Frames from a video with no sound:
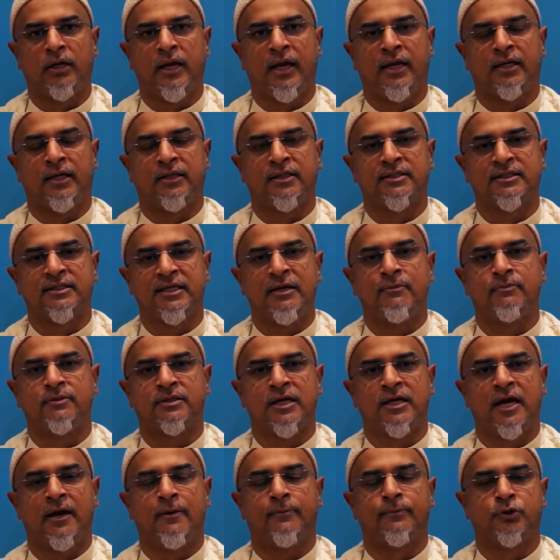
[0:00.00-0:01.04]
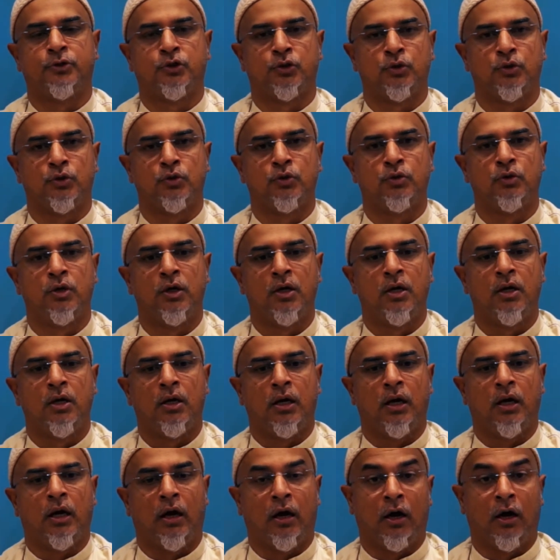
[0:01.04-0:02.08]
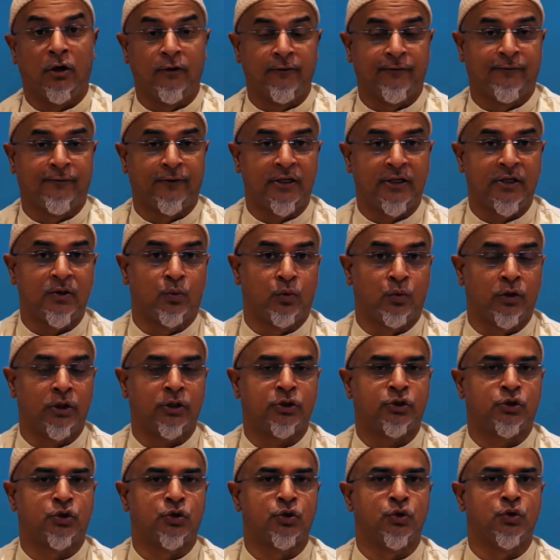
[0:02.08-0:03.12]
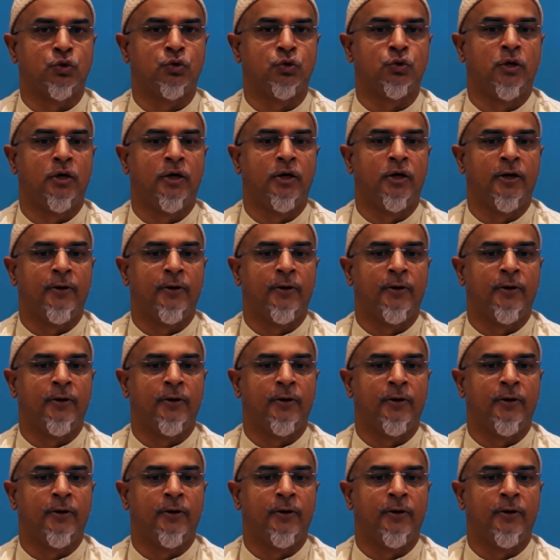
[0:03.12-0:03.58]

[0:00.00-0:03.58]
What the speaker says: and at the same time to hopefully work to